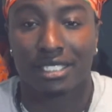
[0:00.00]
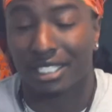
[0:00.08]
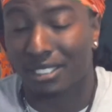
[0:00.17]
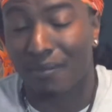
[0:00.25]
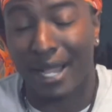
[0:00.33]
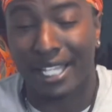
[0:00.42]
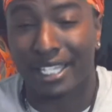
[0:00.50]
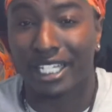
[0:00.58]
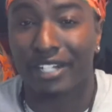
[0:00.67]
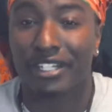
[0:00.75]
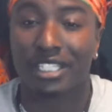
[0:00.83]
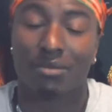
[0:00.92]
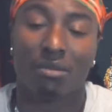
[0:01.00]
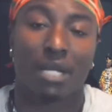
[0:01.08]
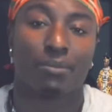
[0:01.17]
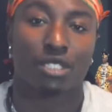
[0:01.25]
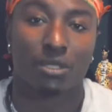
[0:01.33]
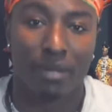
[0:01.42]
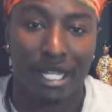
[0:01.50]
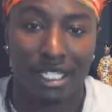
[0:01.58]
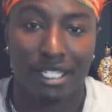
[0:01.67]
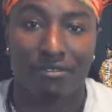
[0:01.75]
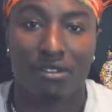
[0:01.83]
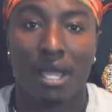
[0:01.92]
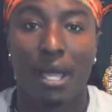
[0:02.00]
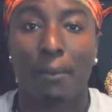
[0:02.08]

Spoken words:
It's my theory, it's my perspective.